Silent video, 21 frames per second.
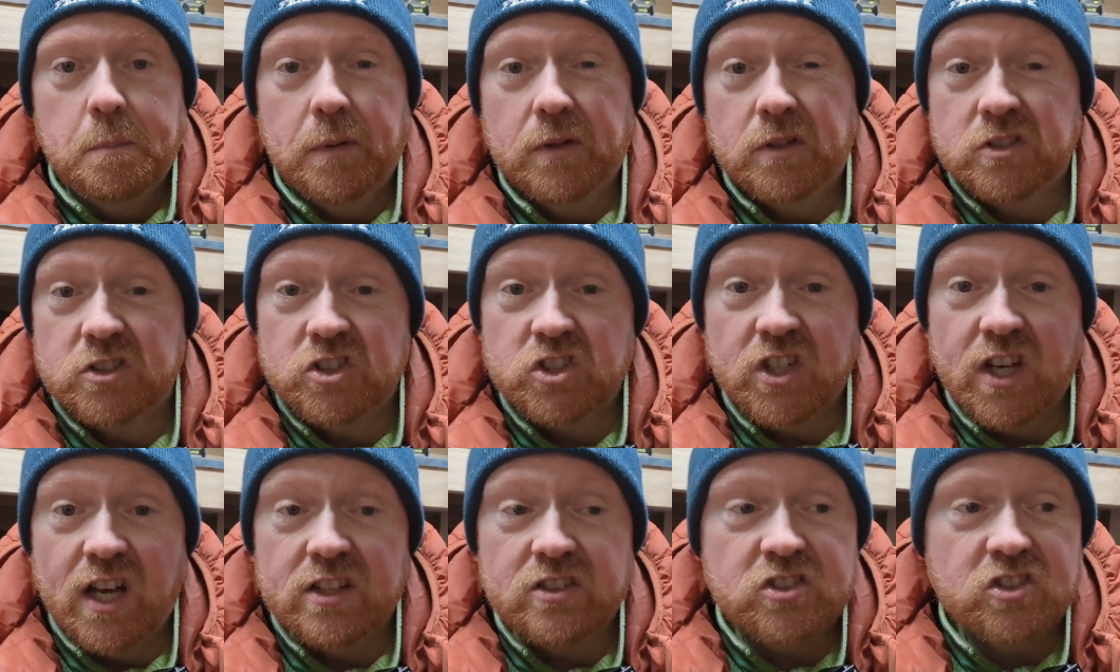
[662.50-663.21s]
builder's
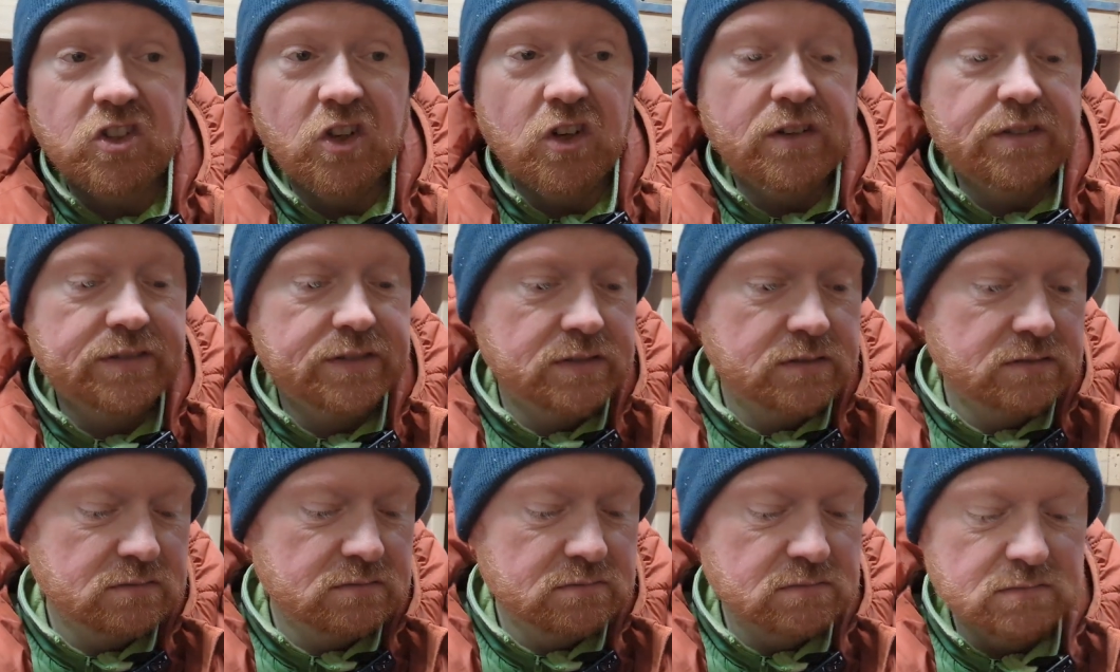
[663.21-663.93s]
yard stuff,
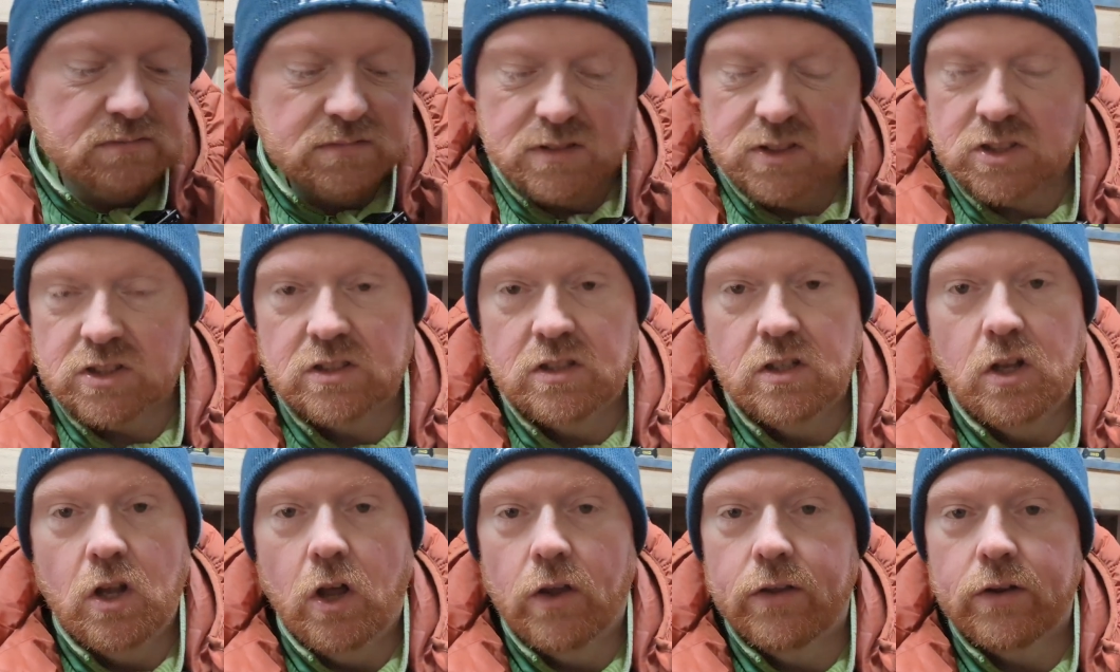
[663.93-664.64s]
it's
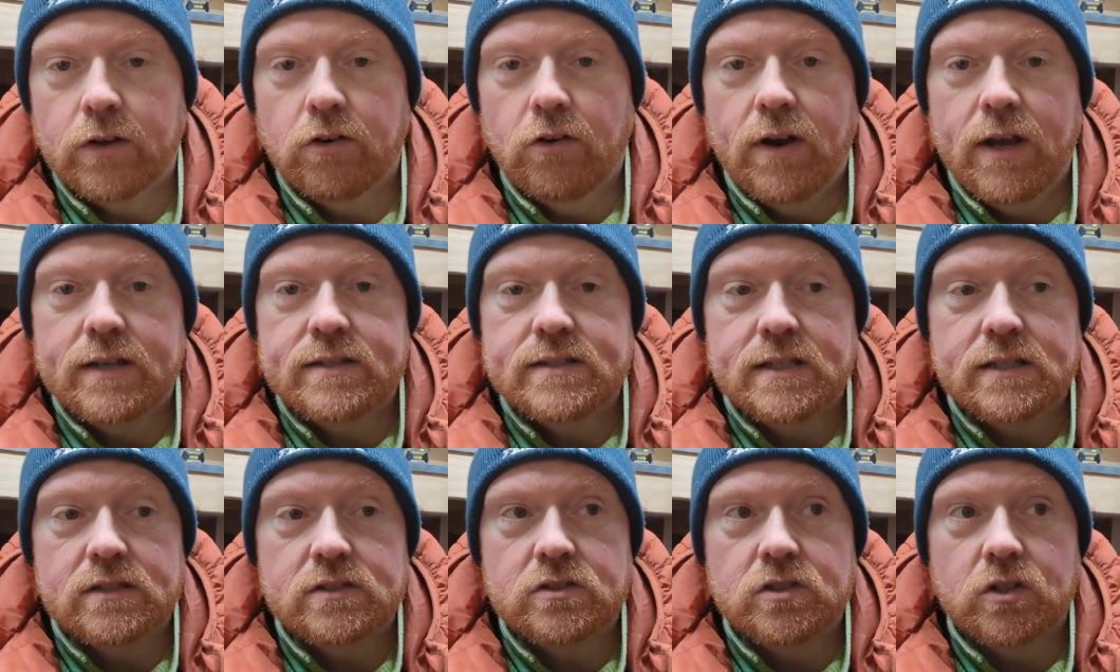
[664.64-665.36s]
not the
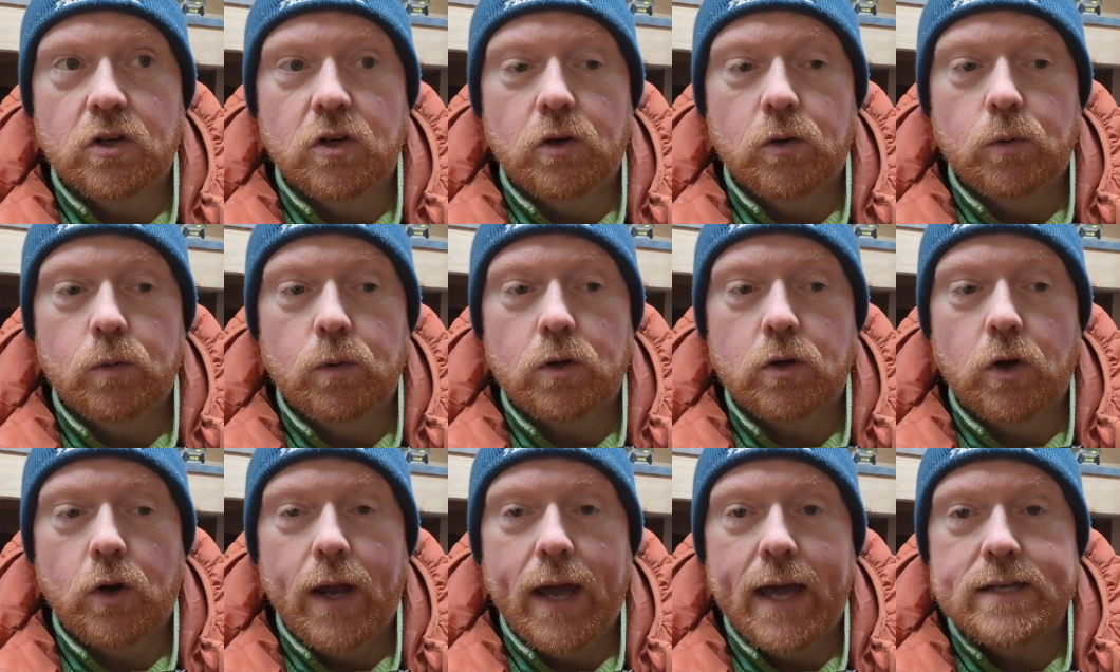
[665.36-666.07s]
greatest. So we're
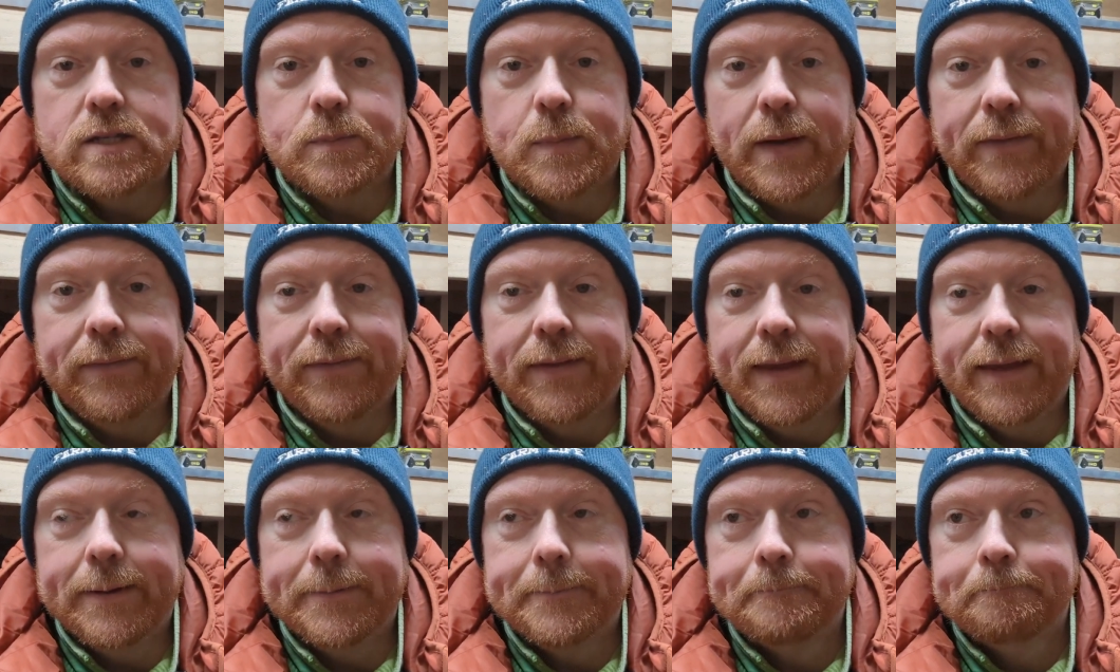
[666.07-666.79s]
going to edge band
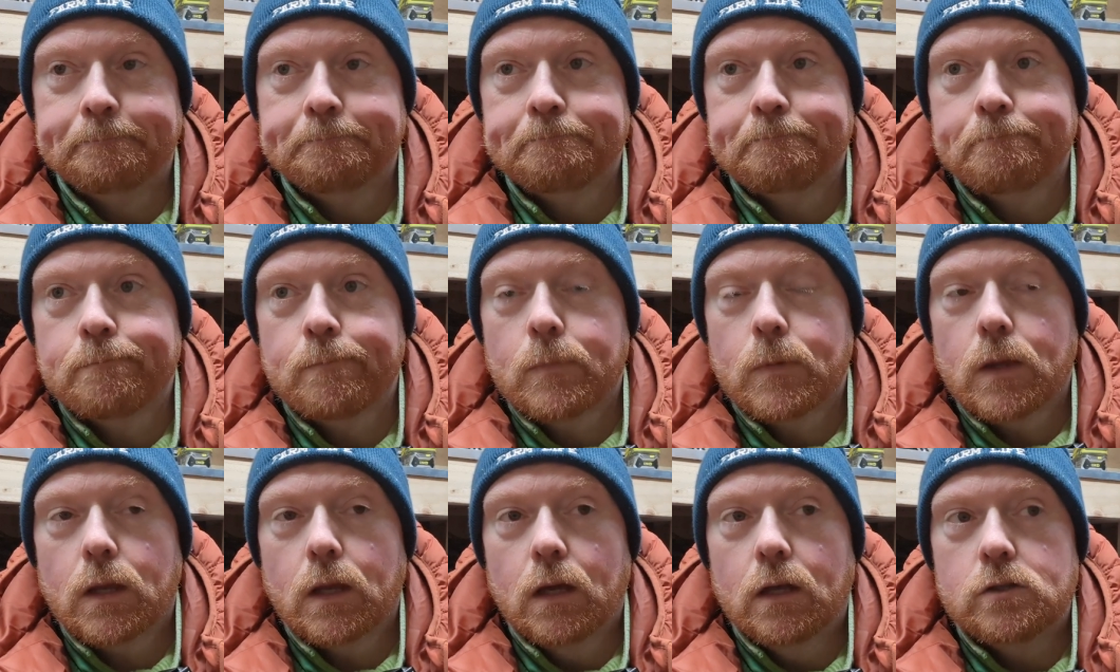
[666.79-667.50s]
it
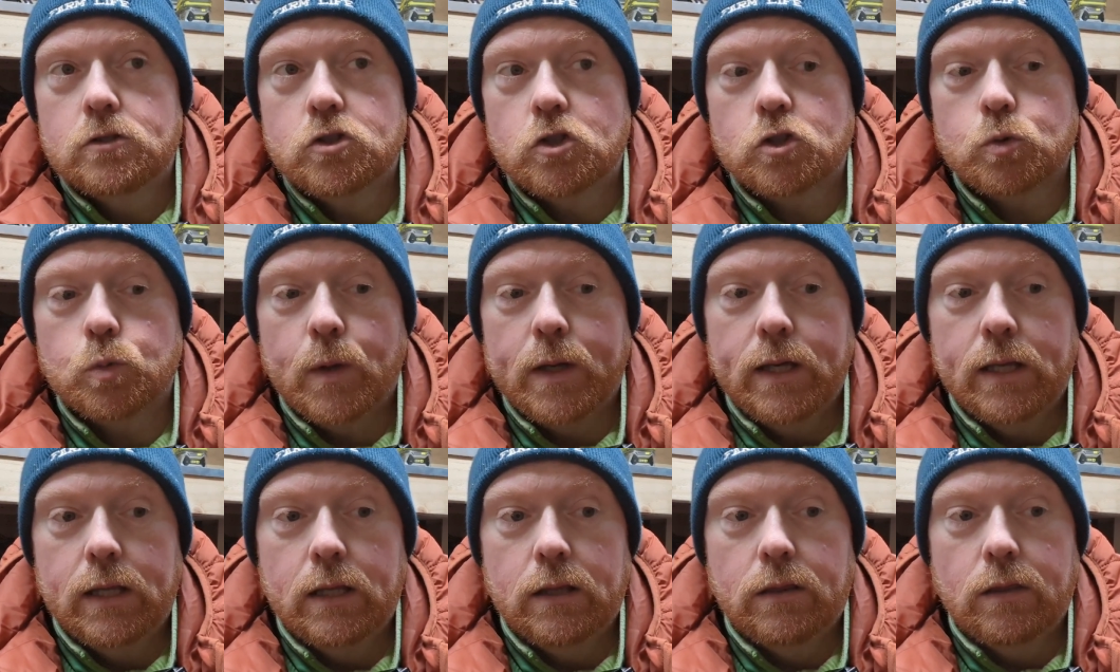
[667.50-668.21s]
just
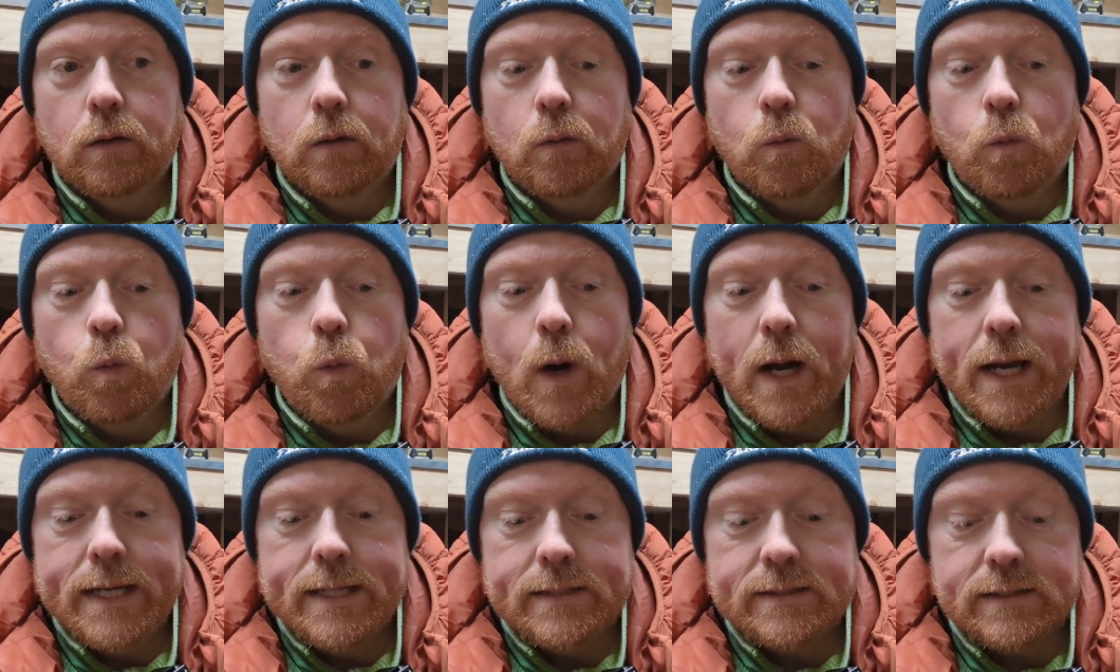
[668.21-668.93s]
with
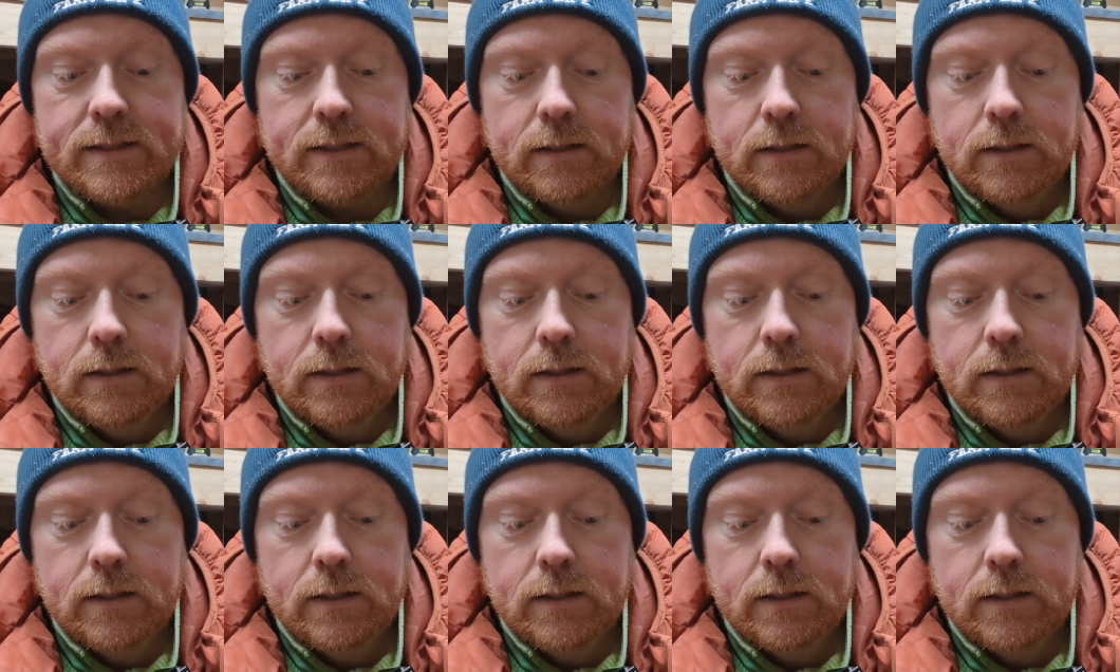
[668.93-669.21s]
white